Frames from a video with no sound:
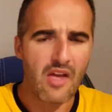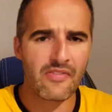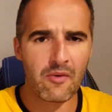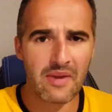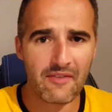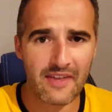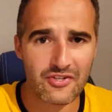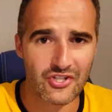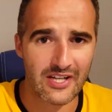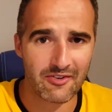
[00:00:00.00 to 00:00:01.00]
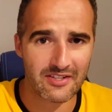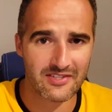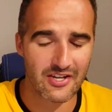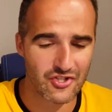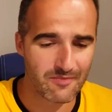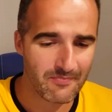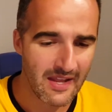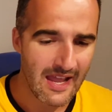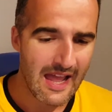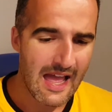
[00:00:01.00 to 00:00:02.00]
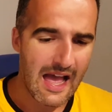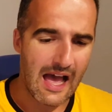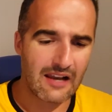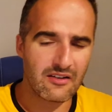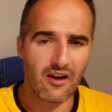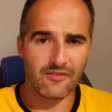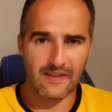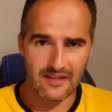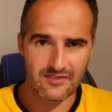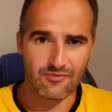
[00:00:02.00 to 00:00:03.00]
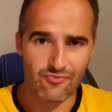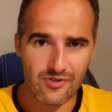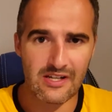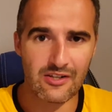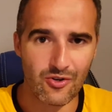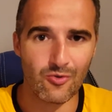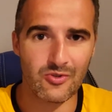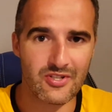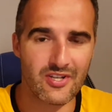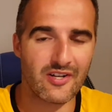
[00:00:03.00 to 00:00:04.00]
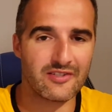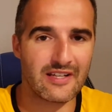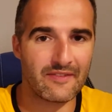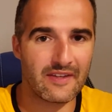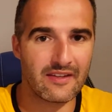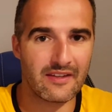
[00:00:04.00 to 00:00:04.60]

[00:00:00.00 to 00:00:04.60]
And then we have the engineering section, and I think it's a really cool design down there.